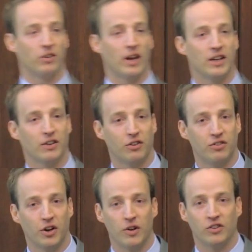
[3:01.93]
Is that
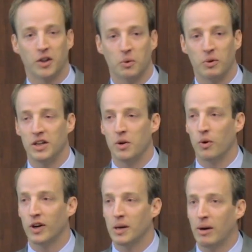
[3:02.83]
necessarily something we need to
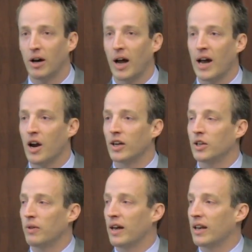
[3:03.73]
worry about? I
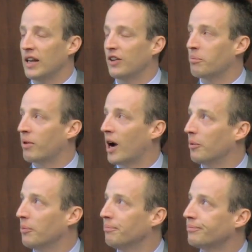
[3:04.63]
argue that it is a
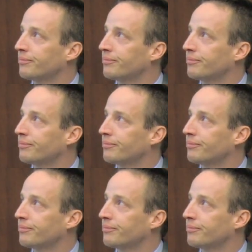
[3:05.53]
problem